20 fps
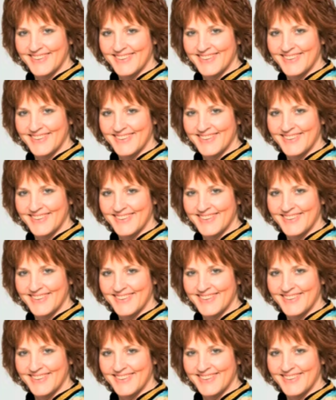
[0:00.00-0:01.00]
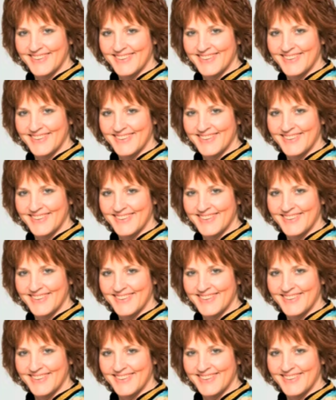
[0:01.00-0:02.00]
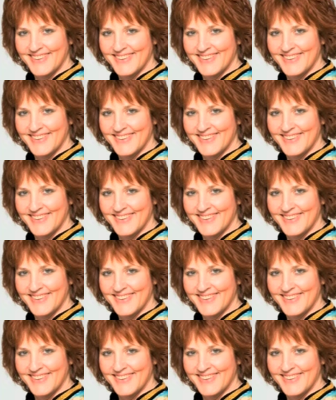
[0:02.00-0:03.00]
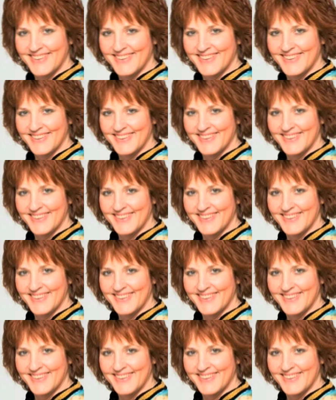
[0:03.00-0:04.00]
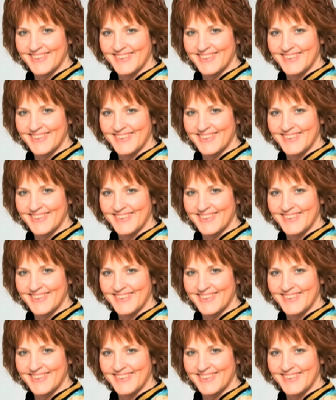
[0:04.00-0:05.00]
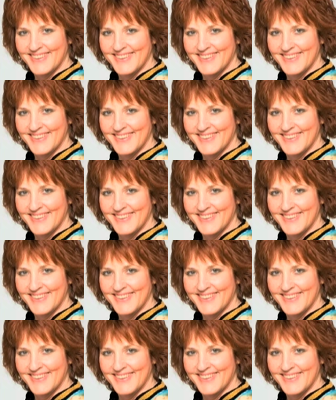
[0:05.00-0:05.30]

[no speech]